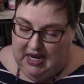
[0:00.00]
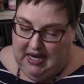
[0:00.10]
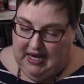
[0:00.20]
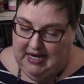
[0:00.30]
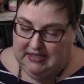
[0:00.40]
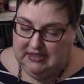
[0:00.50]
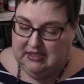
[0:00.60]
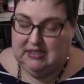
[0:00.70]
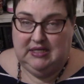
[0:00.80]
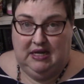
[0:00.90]
is the
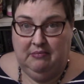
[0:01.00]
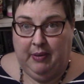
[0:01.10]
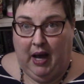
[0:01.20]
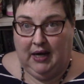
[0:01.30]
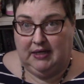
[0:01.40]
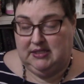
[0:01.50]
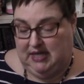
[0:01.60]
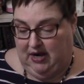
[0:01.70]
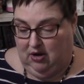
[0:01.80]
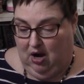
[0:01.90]
Steampunk
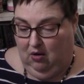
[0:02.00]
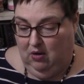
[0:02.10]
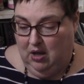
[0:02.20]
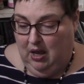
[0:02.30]
Tarot